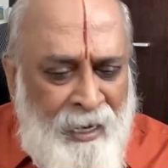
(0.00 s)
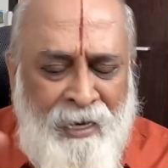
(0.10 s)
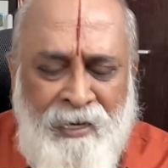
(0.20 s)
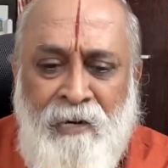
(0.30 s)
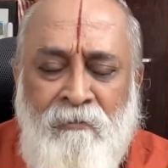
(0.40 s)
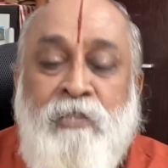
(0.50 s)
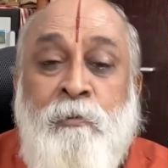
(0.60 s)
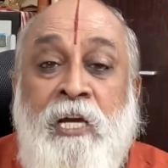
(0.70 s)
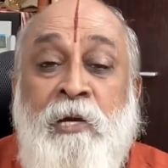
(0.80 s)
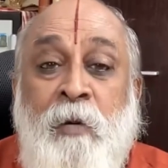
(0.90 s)
I agree
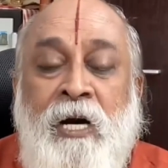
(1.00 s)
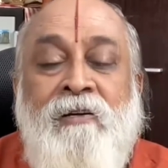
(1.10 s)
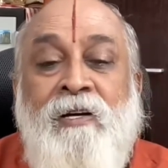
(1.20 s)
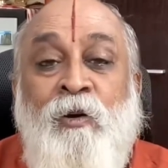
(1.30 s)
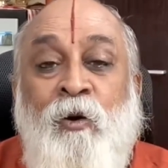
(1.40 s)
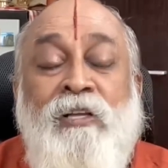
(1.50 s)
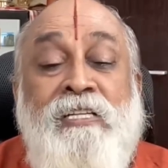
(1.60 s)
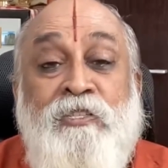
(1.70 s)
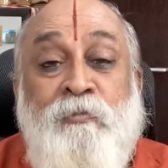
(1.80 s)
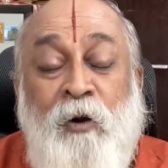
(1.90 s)
with Mahima on
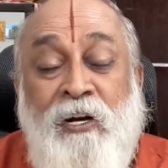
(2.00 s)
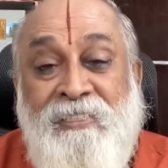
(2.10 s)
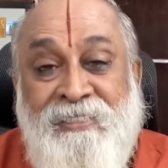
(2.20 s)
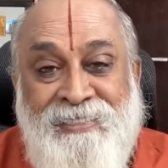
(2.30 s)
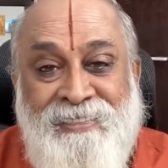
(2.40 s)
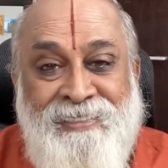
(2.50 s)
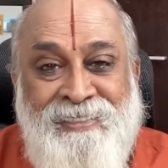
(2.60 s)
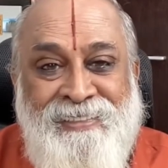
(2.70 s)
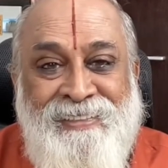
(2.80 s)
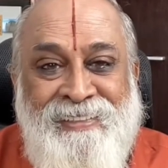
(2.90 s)
all these
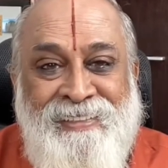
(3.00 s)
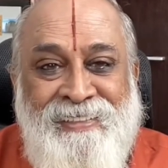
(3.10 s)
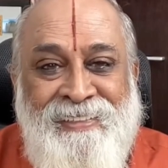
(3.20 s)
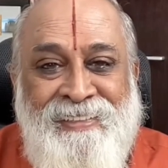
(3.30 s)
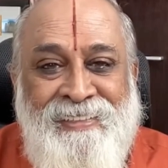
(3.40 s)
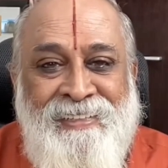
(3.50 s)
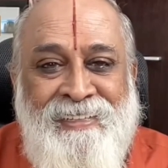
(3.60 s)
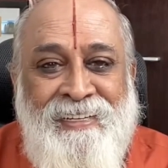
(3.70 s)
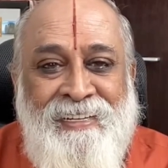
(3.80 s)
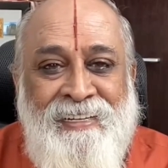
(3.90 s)
points.
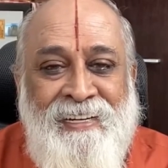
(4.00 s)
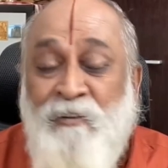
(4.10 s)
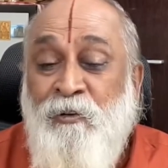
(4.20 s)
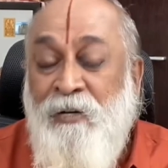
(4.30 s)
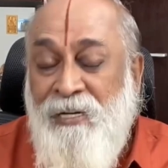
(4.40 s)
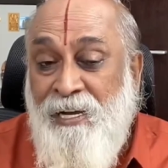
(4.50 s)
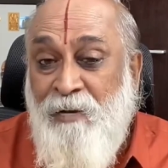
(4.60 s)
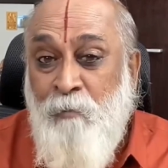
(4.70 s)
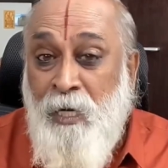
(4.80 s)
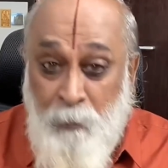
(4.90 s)
I don't
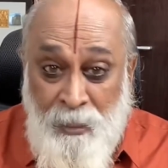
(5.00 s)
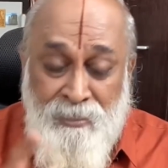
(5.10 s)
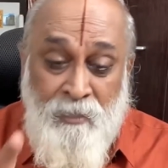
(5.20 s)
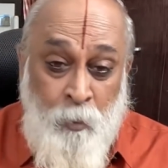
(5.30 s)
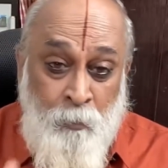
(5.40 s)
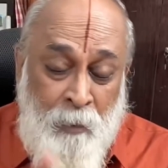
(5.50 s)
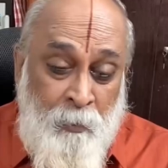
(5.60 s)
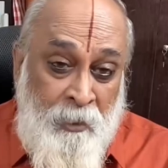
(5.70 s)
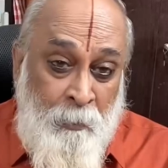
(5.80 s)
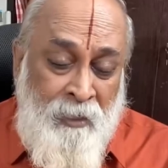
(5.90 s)
deny. But please remember,
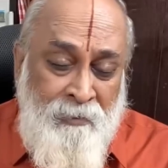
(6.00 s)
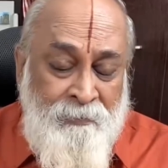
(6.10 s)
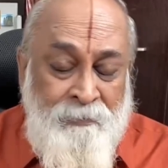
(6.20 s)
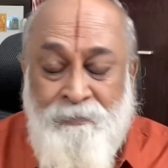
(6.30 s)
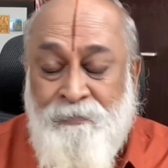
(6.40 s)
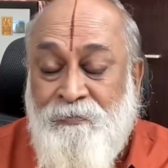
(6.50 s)
Mahima,